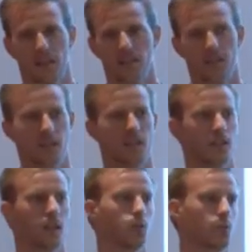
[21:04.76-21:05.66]
excess cash
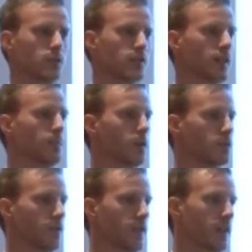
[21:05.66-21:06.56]
account were still
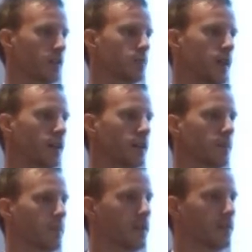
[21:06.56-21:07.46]
part of the in-house bank,
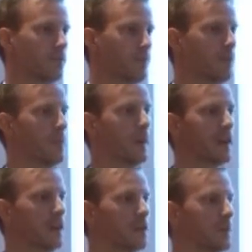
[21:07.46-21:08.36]
but from an
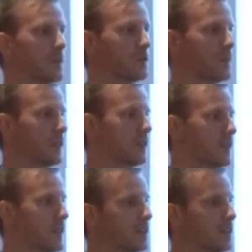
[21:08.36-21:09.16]
accounting perspective,